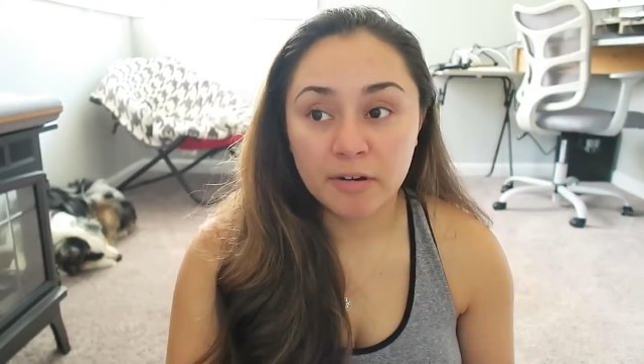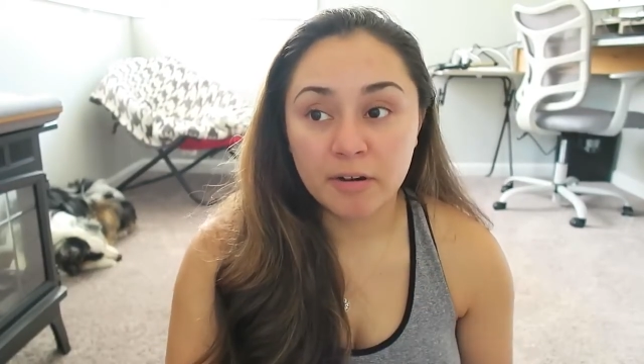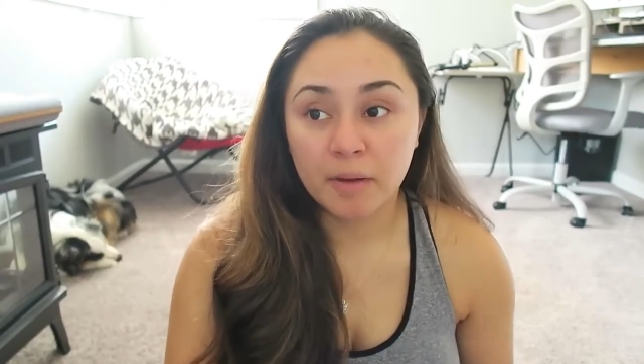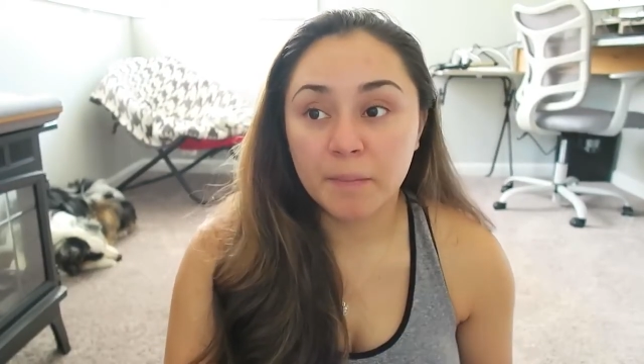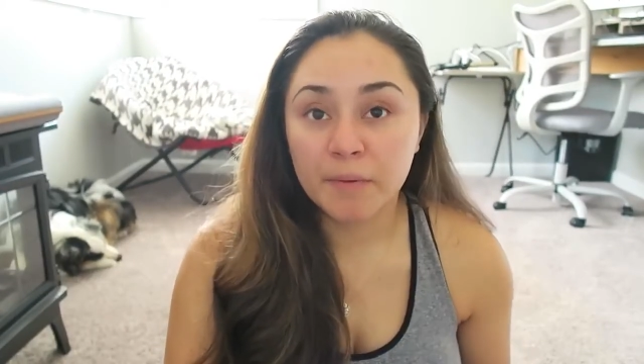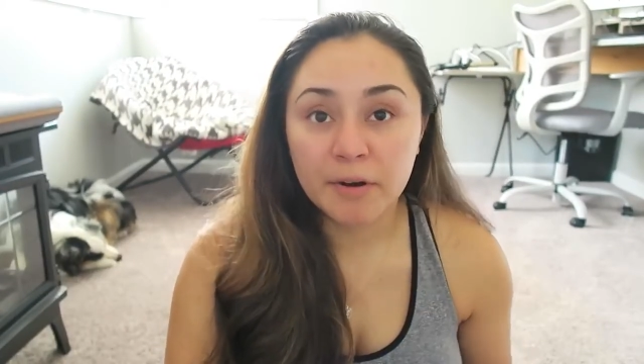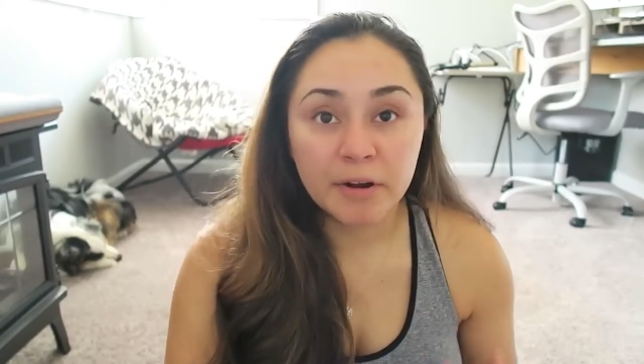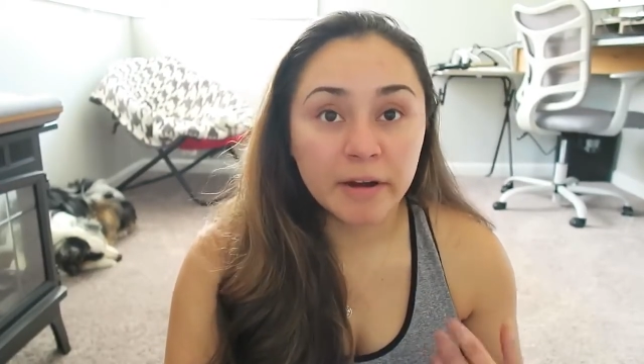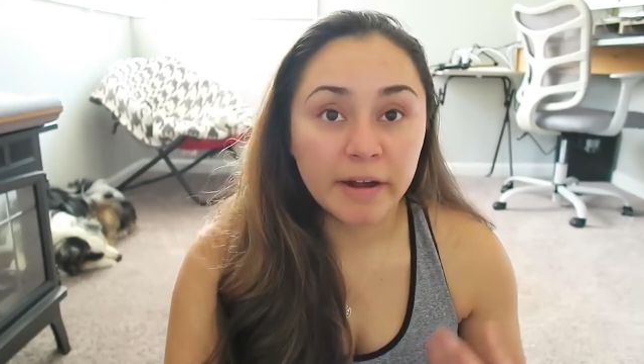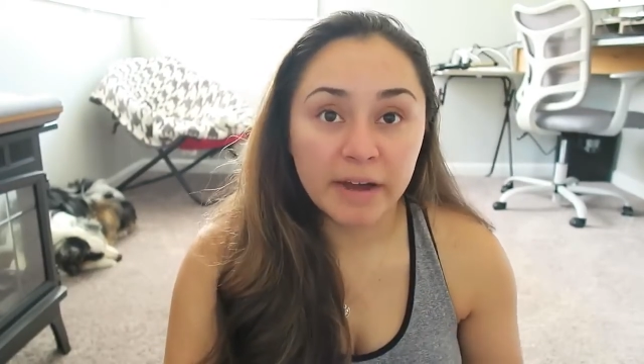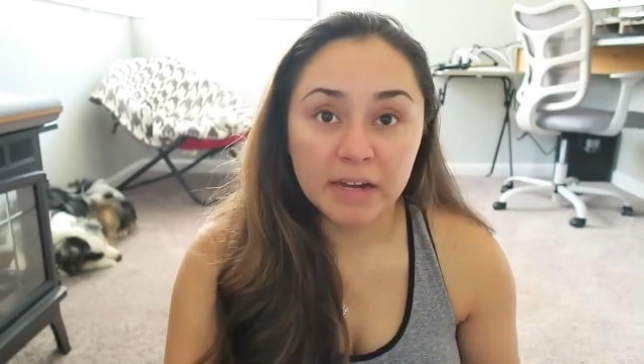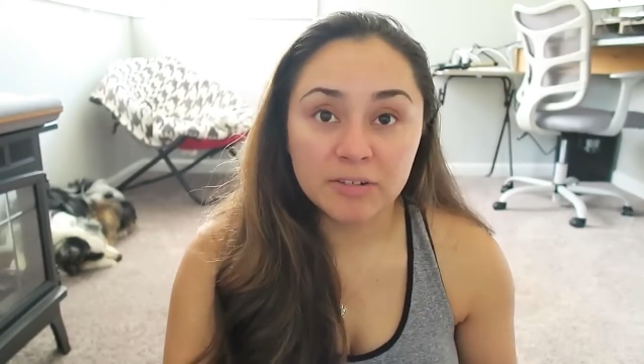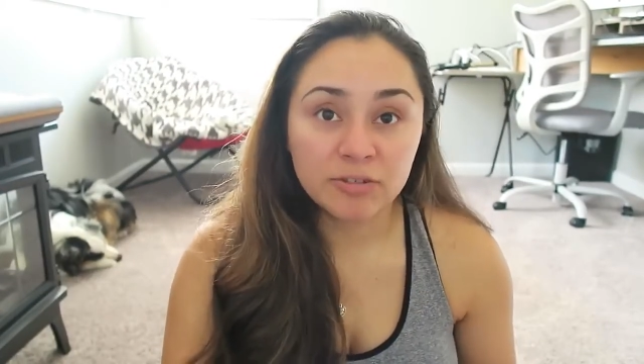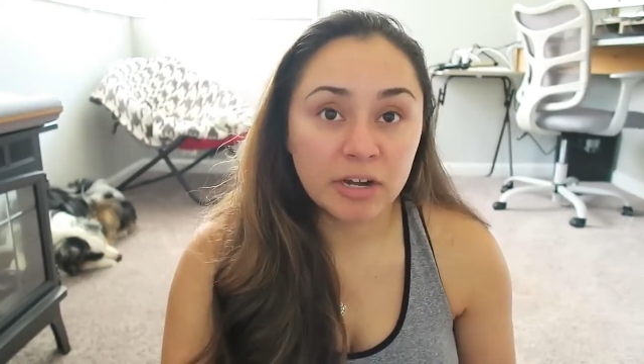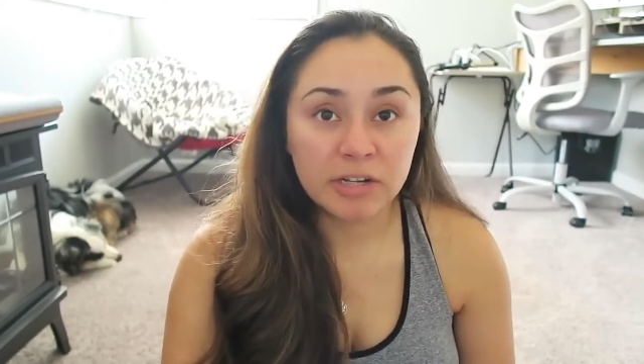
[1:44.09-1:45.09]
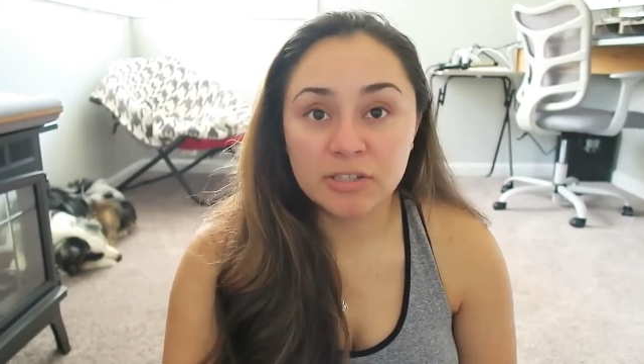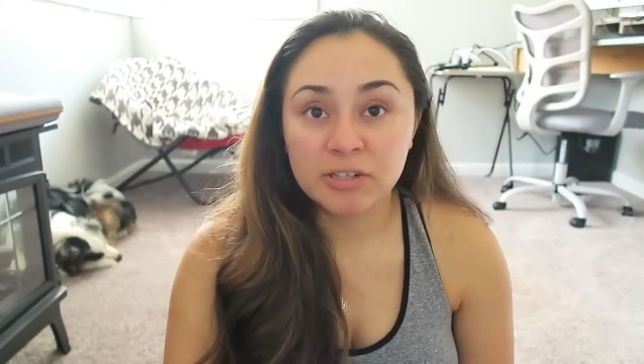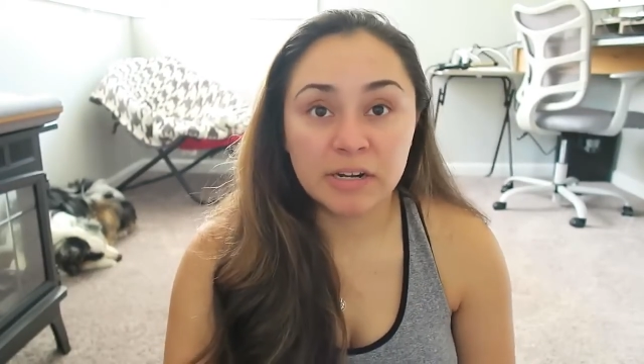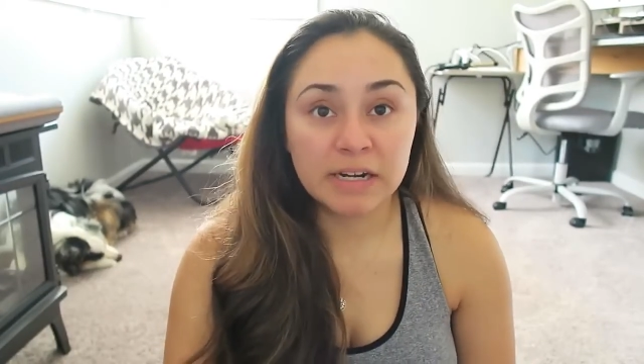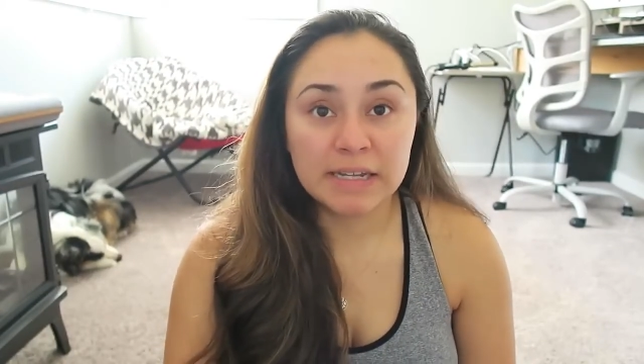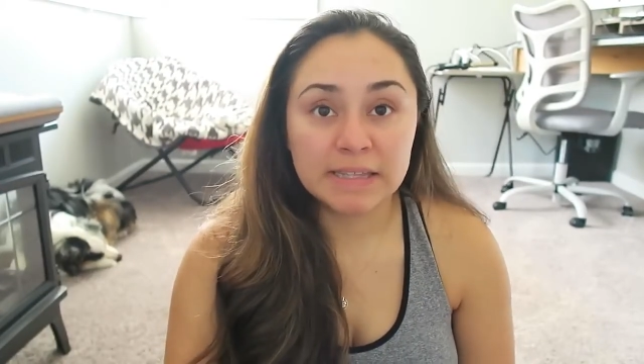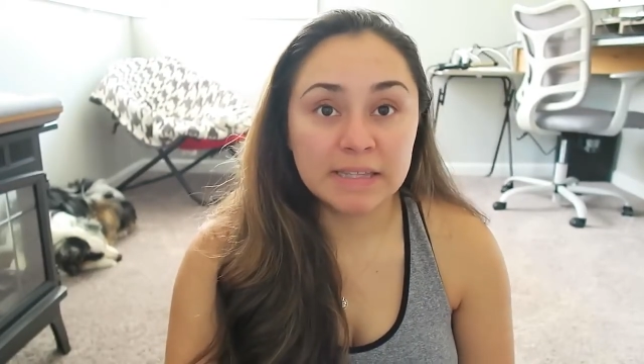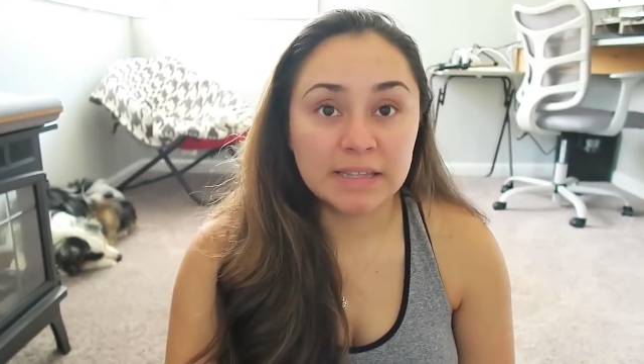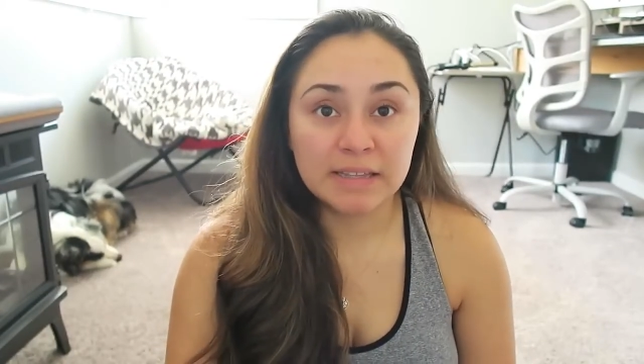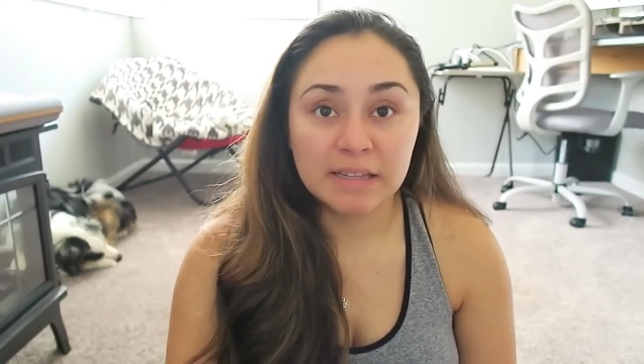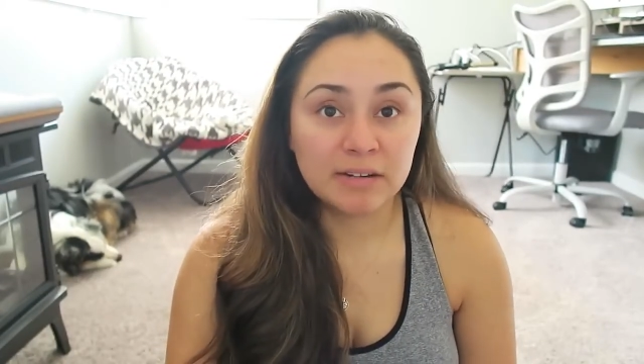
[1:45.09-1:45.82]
number or address or anything they